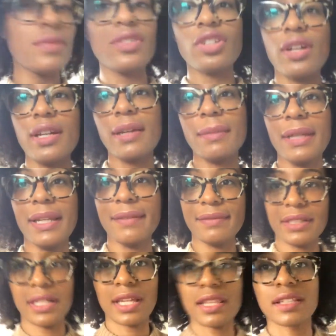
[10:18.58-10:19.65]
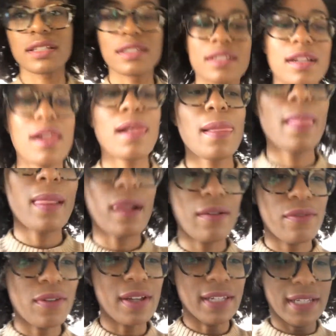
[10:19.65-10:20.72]
trying to get my life together
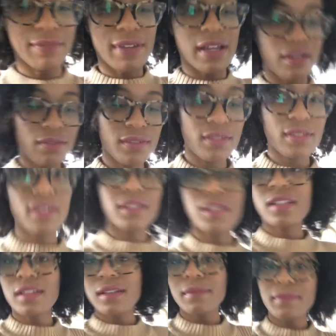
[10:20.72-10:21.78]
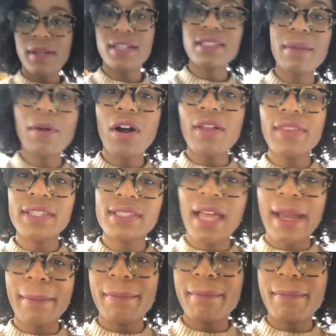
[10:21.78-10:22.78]
before I leave out. Because I'm on this, like,